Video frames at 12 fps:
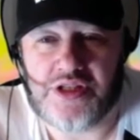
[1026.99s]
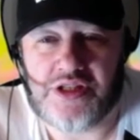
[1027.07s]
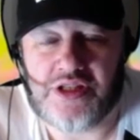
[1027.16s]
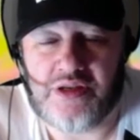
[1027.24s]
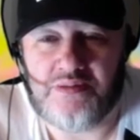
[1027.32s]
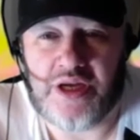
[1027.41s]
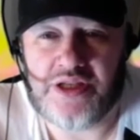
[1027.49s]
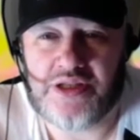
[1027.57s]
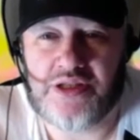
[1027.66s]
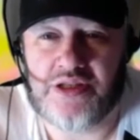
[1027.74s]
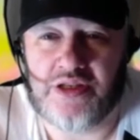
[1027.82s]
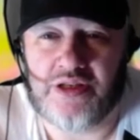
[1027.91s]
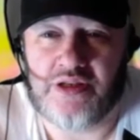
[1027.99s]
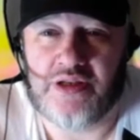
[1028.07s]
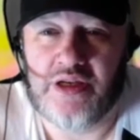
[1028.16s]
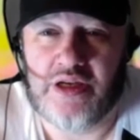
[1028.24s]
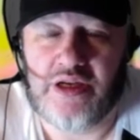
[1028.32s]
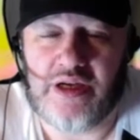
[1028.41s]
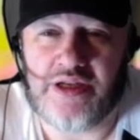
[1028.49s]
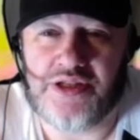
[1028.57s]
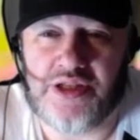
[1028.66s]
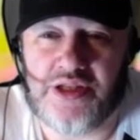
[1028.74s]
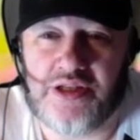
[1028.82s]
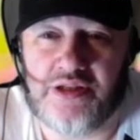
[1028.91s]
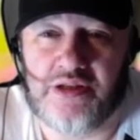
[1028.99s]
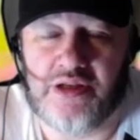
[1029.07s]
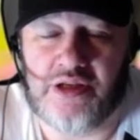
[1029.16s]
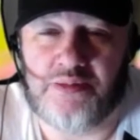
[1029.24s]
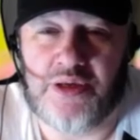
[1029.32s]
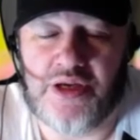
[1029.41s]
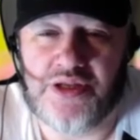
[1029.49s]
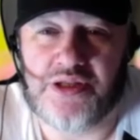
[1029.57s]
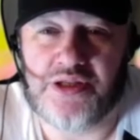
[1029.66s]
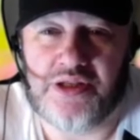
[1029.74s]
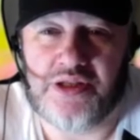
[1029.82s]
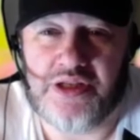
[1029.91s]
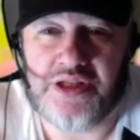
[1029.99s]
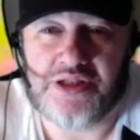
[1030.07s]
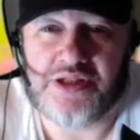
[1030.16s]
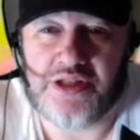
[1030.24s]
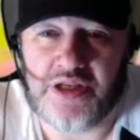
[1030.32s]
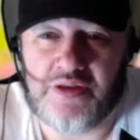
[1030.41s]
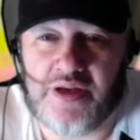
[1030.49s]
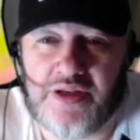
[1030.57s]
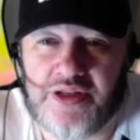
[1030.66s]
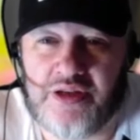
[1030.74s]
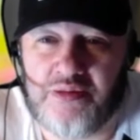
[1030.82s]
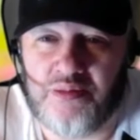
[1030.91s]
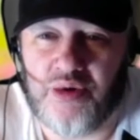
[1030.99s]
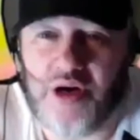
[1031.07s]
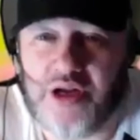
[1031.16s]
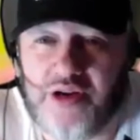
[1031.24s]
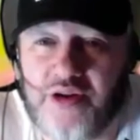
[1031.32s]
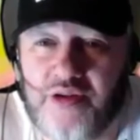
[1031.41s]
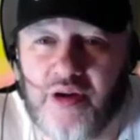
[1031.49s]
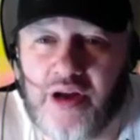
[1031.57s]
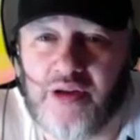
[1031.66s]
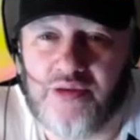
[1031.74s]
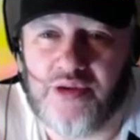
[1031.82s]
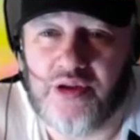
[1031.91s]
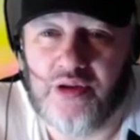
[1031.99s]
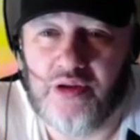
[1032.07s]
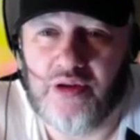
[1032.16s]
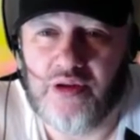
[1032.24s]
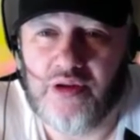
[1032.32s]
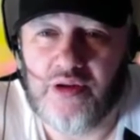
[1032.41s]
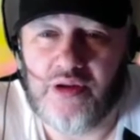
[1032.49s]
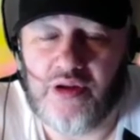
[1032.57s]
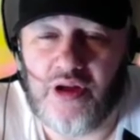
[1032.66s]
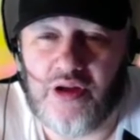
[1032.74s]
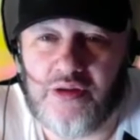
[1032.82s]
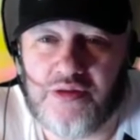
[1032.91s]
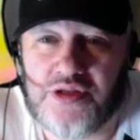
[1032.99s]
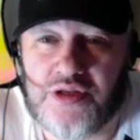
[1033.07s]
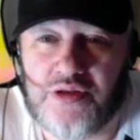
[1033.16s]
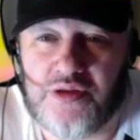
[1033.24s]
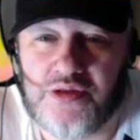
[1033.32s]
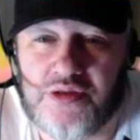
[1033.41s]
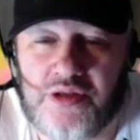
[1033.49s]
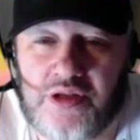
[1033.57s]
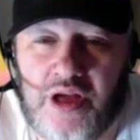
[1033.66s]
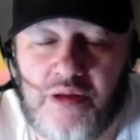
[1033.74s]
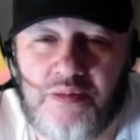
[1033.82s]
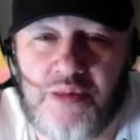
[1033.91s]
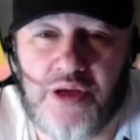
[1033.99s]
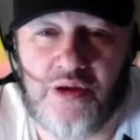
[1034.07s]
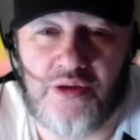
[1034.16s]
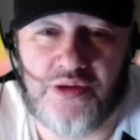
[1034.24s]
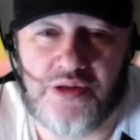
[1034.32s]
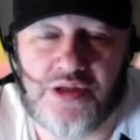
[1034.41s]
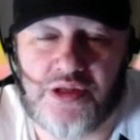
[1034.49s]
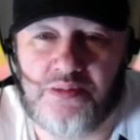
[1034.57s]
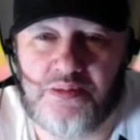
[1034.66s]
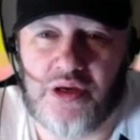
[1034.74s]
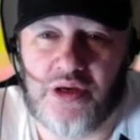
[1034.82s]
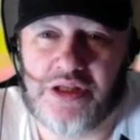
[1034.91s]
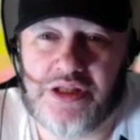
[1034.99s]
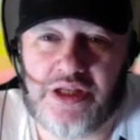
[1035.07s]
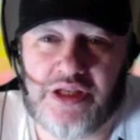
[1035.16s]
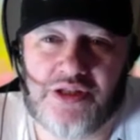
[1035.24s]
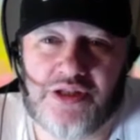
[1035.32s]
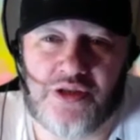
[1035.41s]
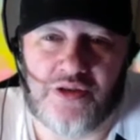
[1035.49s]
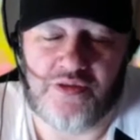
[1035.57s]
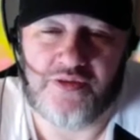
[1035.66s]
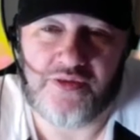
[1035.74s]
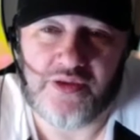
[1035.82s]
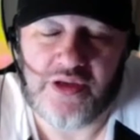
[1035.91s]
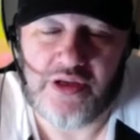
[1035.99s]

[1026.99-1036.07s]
It's an ambassador as in a person that needs to go out there and break new ground, to get beyond the politics of